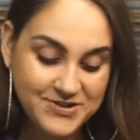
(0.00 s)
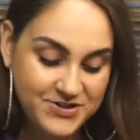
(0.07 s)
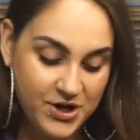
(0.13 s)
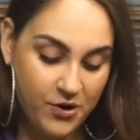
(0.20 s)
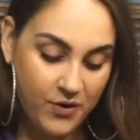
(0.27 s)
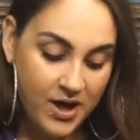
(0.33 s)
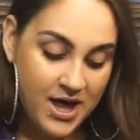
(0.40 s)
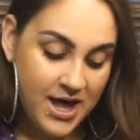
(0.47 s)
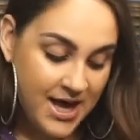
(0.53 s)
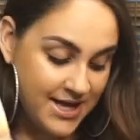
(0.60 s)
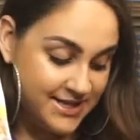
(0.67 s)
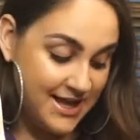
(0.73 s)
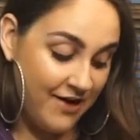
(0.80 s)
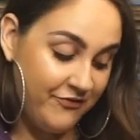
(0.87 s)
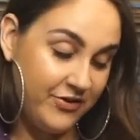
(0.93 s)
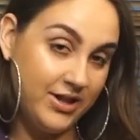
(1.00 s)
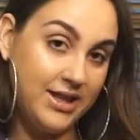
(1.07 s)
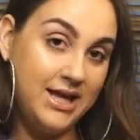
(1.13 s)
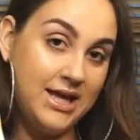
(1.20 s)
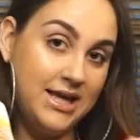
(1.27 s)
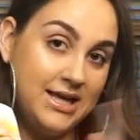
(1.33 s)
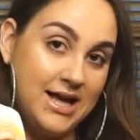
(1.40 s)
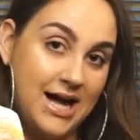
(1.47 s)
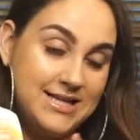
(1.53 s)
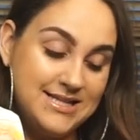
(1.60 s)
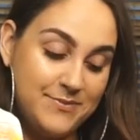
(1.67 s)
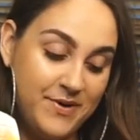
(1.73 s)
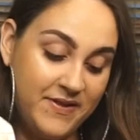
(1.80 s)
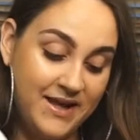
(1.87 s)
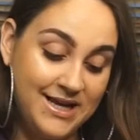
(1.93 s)
So definitely got
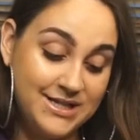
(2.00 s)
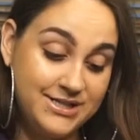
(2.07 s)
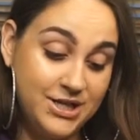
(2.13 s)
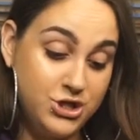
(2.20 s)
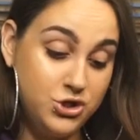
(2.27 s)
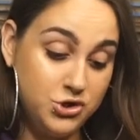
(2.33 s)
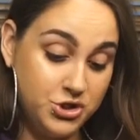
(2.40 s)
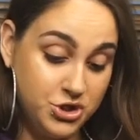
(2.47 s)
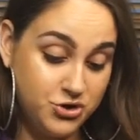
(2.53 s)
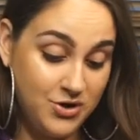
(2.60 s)
some of these and you should